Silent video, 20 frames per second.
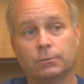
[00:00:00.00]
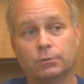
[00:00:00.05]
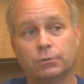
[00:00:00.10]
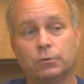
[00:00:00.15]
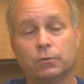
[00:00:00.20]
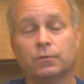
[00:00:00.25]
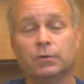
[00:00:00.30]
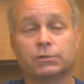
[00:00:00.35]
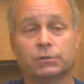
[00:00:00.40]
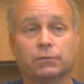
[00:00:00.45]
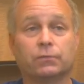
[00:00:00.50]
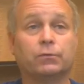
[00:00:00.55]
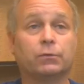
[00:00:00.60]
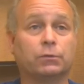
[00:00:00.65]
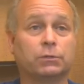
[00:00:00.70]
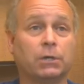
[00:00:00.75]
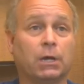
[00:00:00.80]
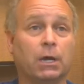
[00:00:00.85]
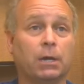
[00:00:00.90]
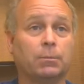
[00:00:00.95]
2 of us are
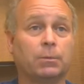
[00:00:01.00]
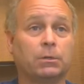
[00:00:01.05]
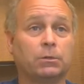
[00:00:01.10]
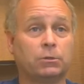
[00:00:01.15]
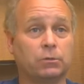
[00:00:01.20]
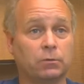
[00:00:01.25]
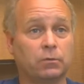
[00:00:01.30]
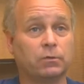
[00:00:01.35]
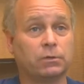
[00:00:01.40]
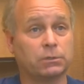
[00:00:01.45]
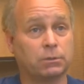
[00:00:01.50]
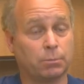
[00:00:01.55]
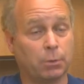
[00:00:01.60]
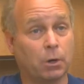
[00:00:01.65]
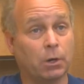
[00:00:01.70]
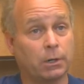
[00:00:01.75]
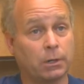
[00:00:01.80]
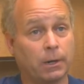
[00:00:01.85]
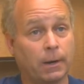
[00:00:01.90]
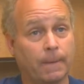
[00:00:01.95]
full-time and 2 of us are
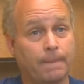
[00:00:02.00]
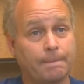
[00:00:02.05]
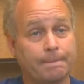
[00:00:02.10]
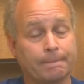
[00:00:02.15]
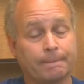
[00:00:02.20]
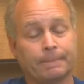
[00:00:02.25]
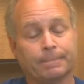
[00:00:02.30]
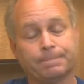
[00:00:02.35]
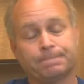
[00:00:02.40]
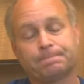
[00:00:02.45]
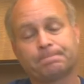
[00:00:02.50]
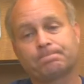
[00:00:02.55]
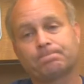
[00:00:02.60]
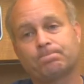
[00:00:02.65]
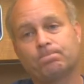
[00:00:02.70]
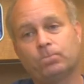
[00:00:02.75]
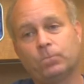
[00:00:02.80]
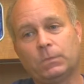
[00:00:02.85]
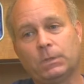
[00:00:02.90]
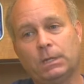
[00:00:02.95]
part-time.
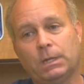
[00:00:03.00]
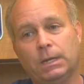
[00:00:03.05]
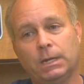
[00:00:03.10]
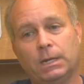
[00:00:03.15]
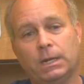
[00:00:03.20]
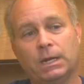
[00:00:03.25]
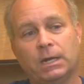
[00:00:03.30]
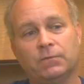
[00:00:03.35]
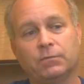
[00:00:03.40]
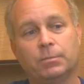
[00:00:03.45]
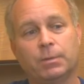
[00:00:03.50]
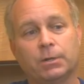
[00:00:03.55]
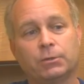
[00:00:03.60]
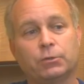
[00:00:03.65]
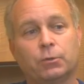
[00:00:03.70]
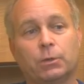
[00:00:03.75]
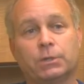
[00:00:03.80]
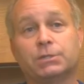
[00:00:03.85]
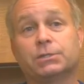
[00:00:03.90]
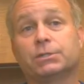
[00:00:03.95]
And I have about
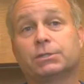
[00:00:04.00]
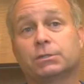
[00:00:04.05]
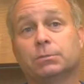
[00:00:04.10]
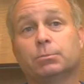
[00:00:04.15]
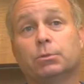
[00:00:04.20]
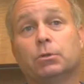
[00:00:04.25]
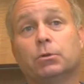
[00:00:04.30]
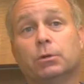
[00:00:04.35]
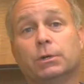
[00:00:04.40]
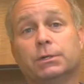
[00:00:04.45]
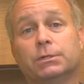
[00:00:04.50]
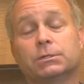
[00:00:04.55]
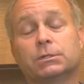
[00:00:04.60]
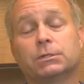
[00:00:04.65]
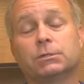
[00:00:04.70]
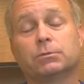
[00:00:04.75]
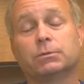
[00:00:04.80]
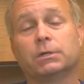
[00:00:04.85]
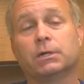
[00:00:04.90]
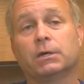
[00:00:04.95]
26 employees
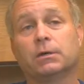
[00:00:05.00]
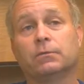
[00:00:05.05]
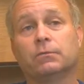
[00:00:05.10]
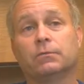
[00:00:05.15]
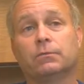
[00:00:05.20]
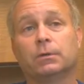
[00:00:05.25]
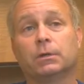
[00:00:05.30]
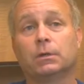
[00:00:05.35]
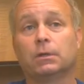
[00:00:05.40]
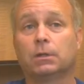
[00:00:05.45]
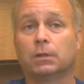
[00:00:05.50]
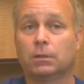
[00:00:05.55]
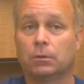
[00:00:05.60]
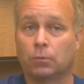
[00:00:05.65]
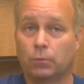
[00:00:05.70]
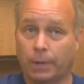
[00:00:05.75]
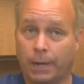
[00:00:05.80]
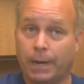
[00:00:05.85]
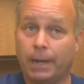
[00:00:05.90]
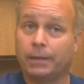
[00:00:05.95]
because we have,
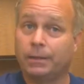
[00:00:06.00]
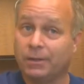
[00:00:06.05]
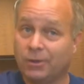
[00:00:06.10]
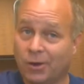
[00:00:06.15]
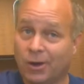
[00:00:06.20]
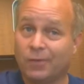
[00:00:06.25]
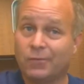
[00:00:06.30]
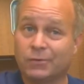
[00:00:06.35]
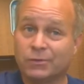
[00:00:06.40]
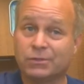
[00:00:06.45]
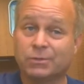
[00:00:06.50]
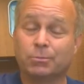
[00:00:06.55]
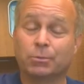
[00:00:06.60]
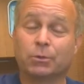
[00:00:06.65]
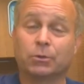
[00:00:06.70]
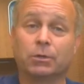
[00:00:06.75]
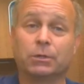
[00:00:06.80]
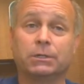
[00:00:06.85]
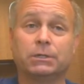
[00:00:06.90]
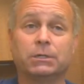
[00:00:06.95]
or had, the office in
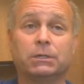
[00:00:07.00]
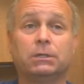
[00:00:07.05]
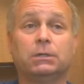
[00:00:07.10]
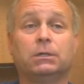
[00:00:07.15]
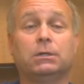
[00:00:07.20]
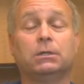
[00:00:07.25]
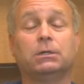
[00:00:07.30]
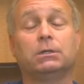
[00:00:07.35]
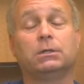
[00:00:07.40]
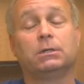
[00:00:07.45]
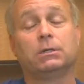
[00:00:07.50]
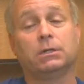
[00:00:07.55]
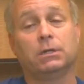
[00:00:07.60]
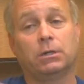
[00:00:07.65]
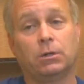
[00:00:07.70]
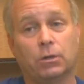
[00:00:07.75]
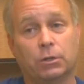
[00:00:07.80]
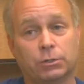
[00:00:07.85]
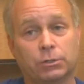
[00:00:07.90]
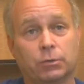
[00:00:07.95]
Burlington
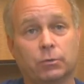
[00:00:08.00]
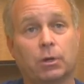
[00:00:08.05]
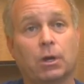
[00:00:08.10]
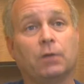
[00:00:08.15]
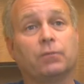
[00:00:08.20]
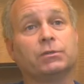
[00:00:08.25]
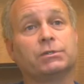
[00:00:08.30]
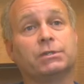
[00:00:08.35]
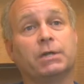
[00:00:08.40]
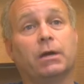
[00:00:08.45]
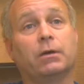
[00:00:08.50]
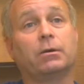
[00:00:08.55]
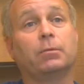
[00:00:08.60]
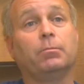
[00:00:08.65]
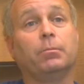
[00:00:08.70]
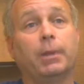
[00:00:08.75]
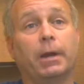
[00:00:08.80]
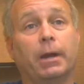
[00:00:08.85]
and also an office down in